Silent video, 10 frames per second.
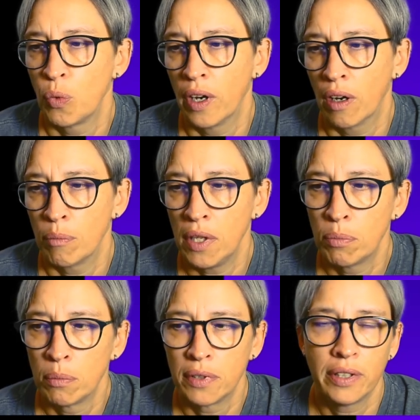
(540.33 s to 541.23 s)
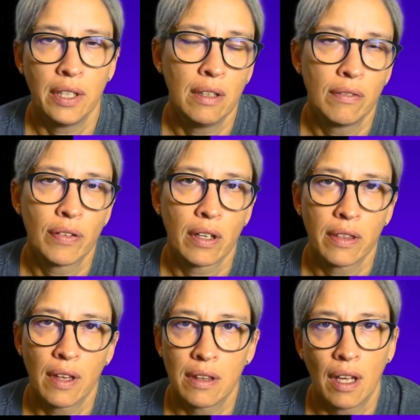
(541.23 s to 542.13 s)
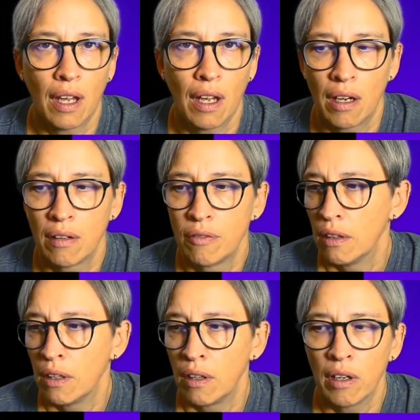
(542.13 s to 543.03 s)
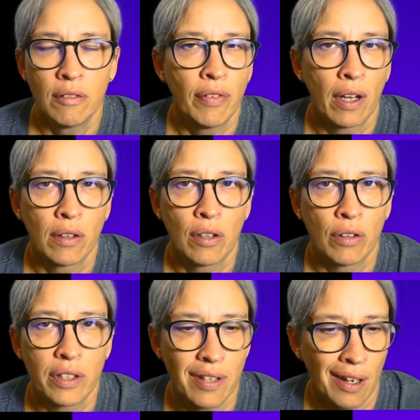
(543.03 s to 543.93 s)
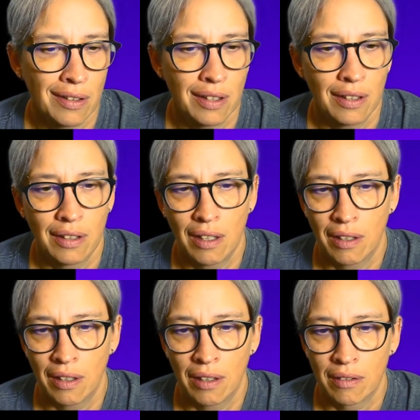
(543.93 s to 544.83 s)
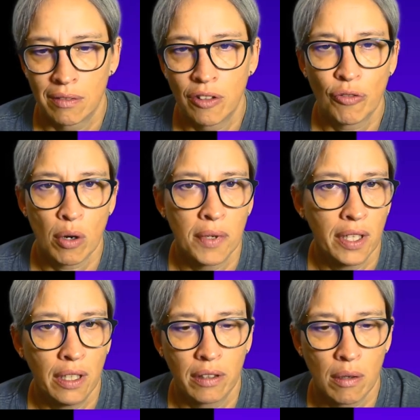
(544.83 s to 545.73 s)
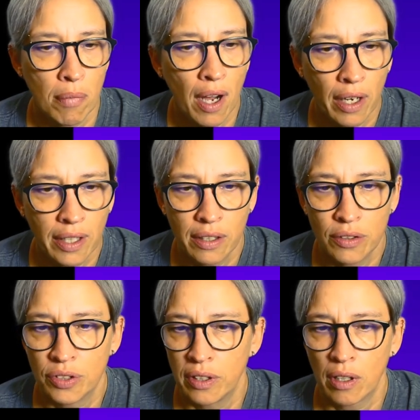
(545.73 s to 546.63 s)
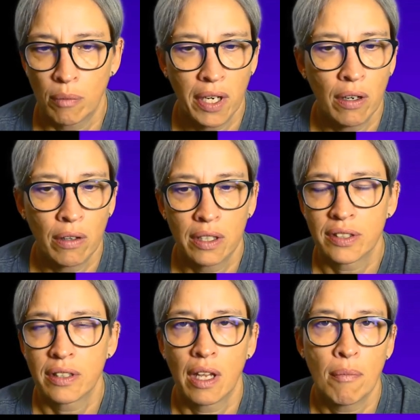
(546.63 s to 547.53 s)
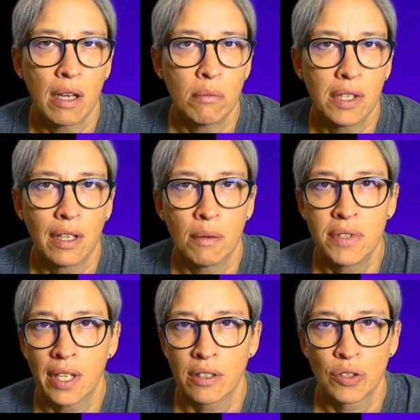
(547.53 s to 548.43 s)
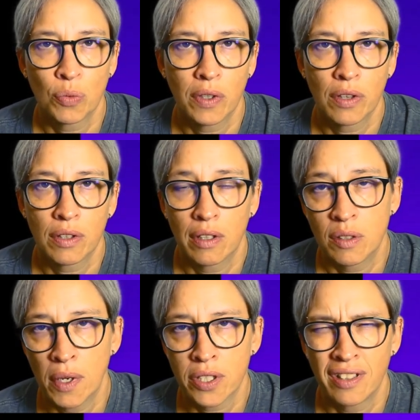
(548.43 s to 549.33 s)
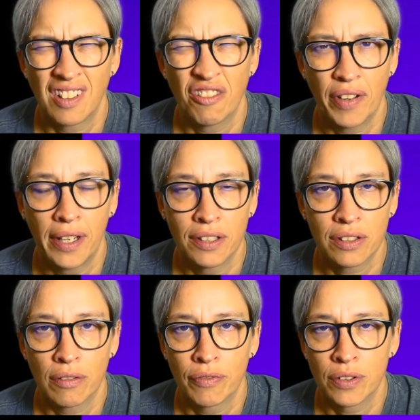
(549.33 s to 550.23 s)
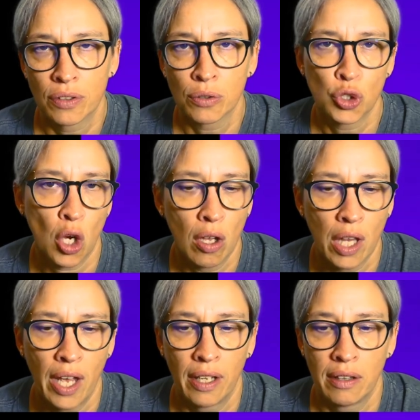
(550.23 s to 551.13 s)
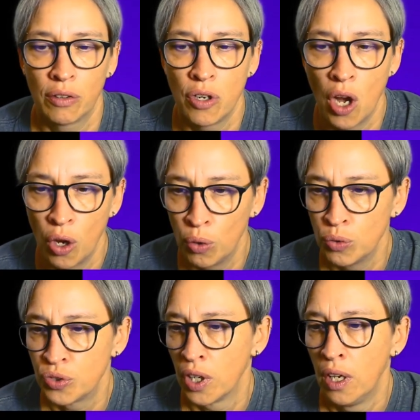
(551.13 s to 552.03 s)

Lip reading: where people believe that they have an unfounded or detected deformity in their bodies and their appearance. They might be obsessed with especially their face, their physical jawline, their nose,